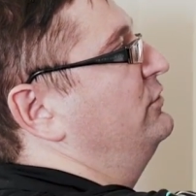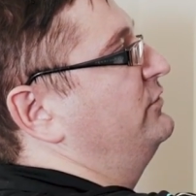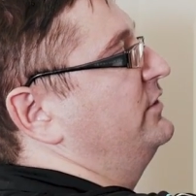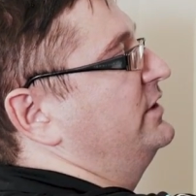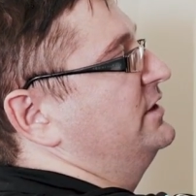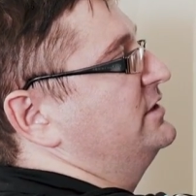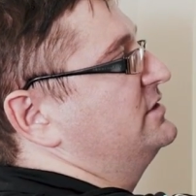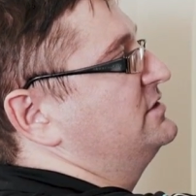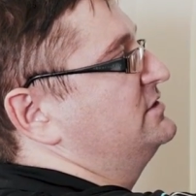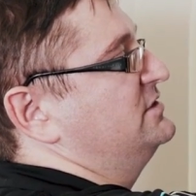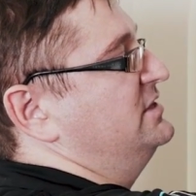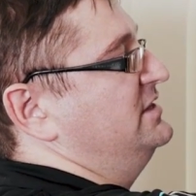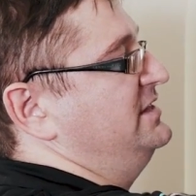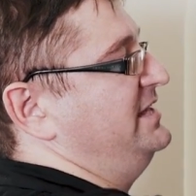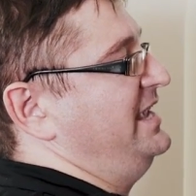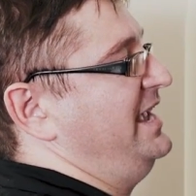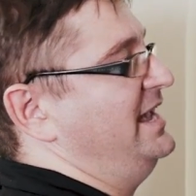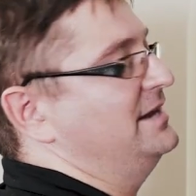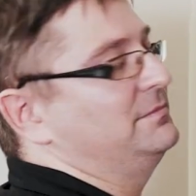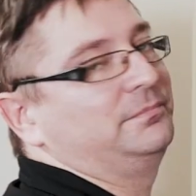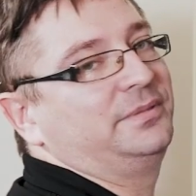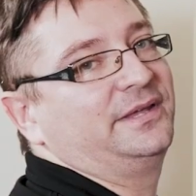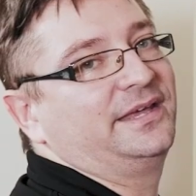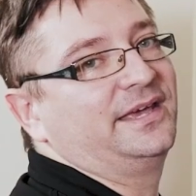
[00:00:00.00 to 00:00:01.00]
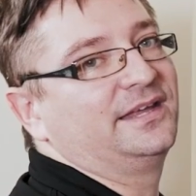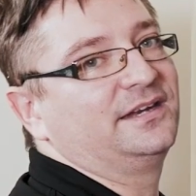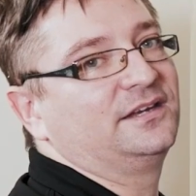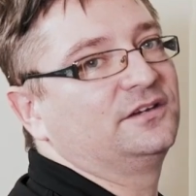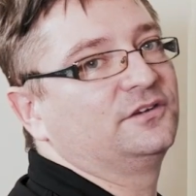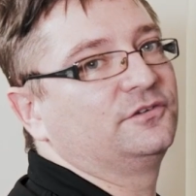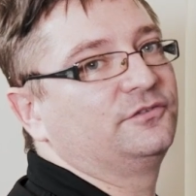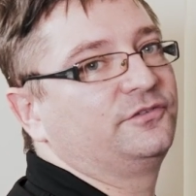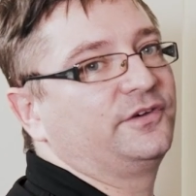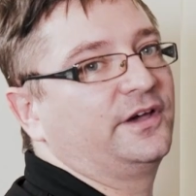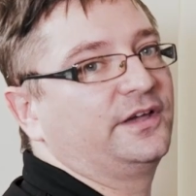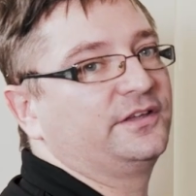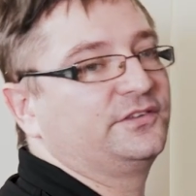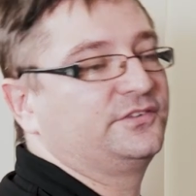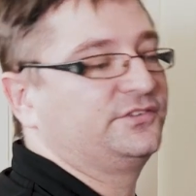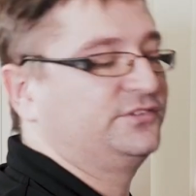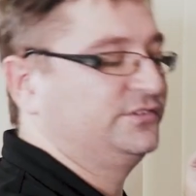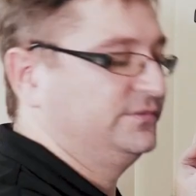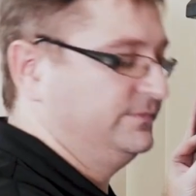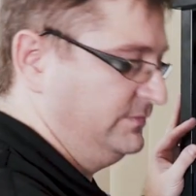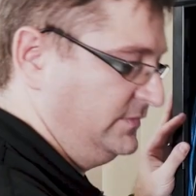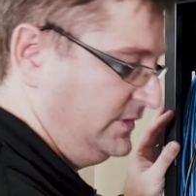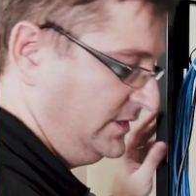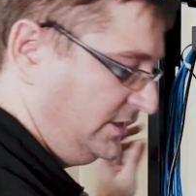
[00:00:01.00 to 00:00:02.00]
over to the NBN
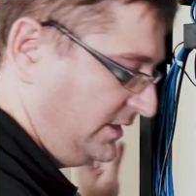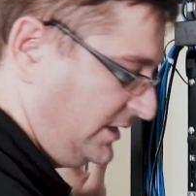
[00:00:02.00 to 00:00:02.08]
interface.